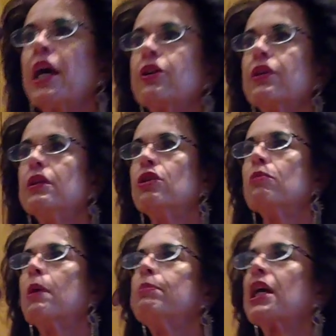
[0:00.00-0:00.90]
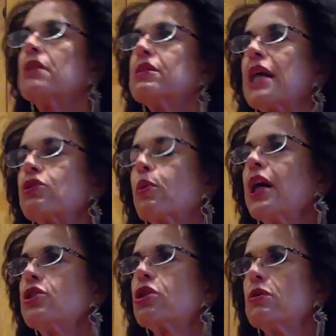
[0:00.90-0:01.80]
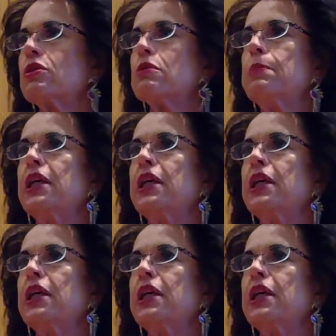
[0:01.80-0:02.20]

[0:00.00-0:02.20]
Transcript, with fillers: better than you, but because that's where I chose to